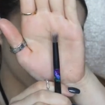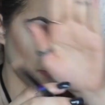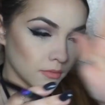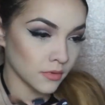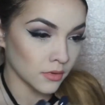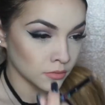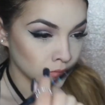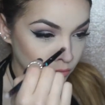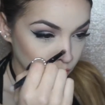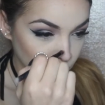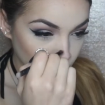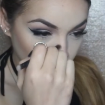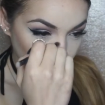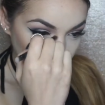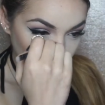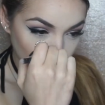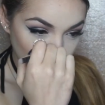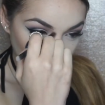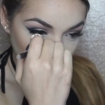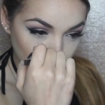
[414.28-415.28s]
Now I'm going
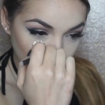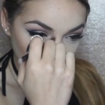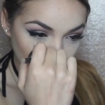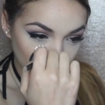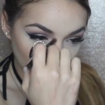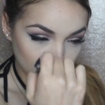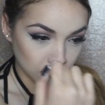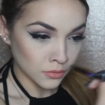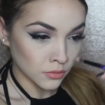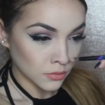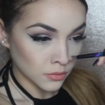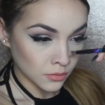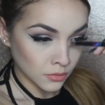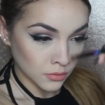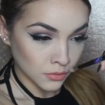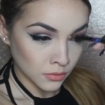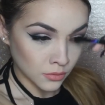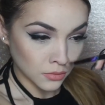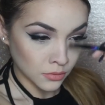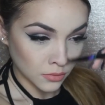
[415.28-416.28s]
back in with the same
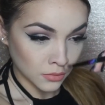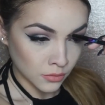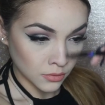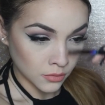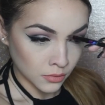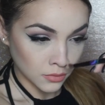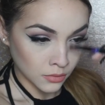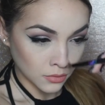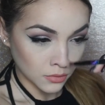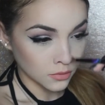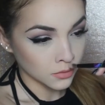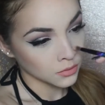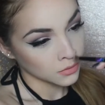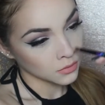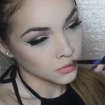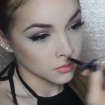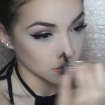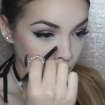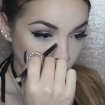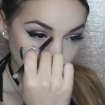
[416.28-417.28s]
brush I
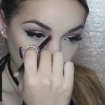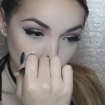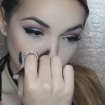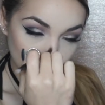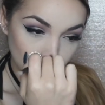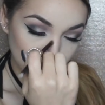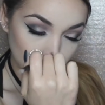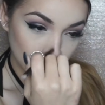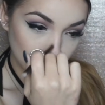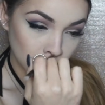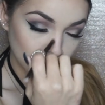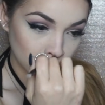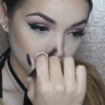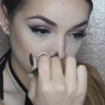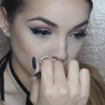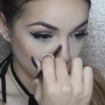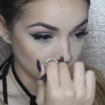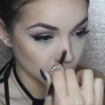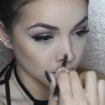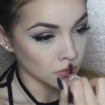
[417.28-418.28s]
contoured with, and I'm going to use
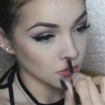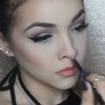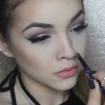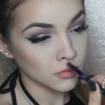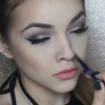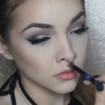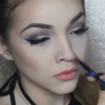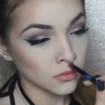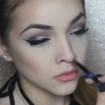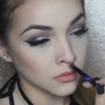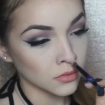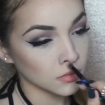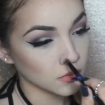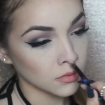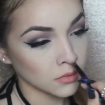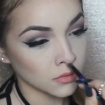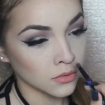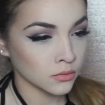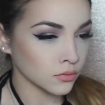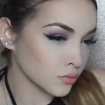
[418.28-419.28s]
whatever product is
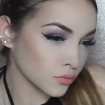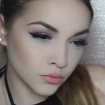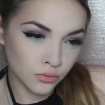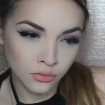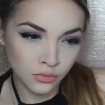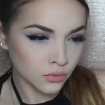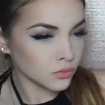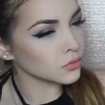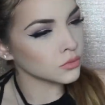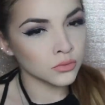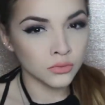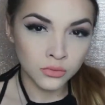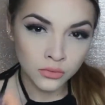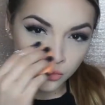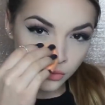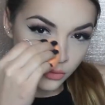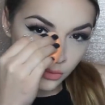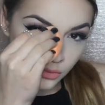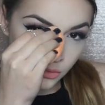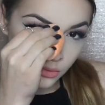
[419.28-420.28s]
left over and just
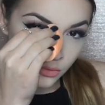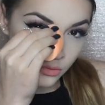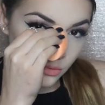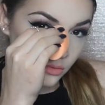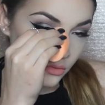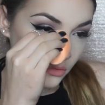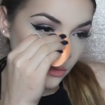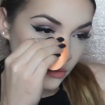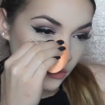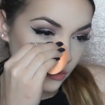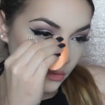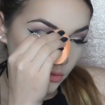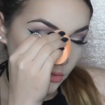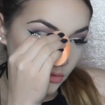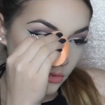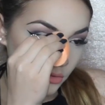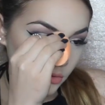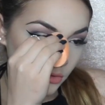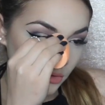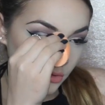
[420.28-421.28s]
tracing over those
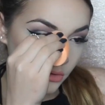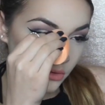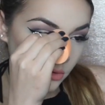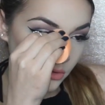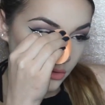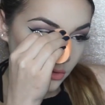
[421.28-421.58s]
lines.